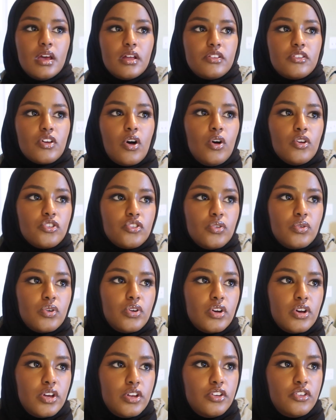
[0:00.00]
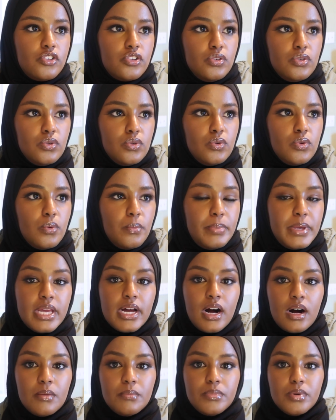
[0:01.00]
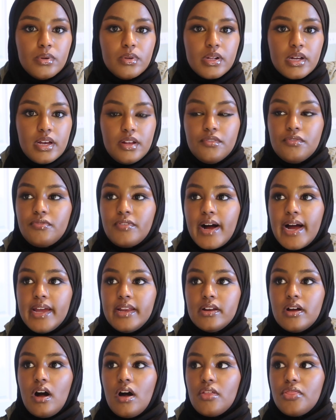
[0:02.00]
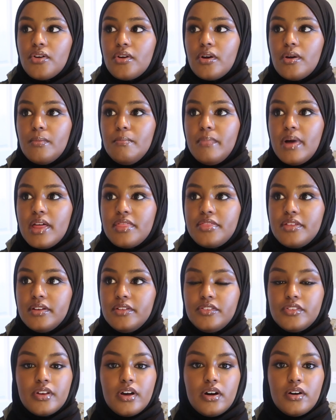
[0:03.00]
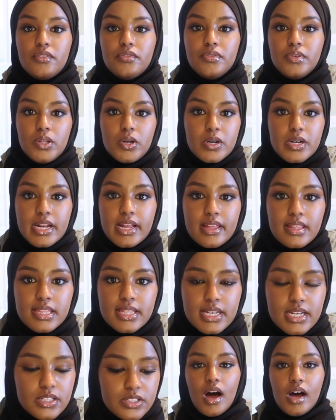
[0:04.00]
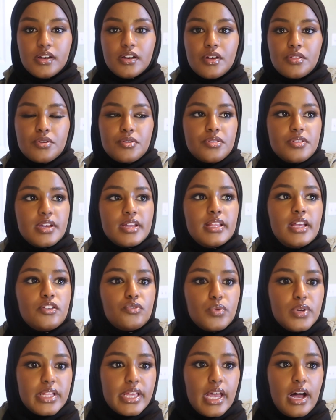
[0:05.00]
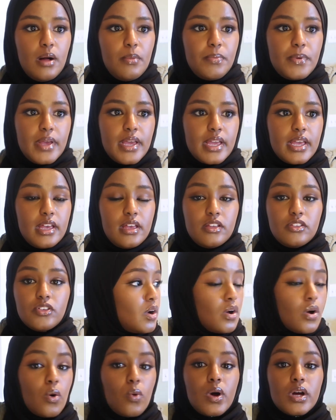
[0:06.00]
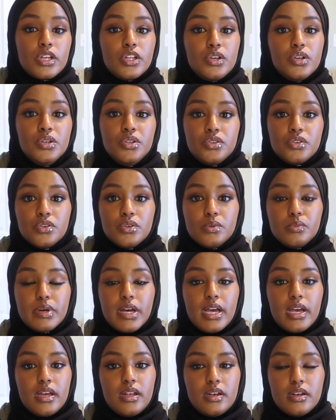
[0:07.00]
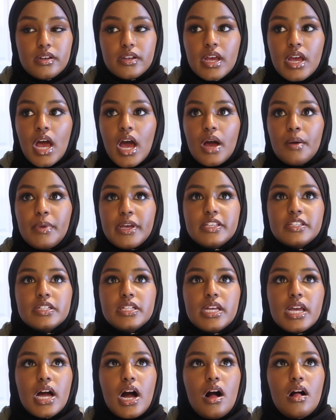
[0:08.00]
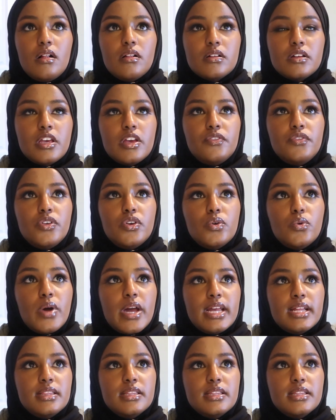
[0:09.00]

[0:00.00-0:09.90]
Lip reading: It's also good to be humble and find other methods of learning things. Another thing that's really helping is go on YouTube, and basically I'll give you a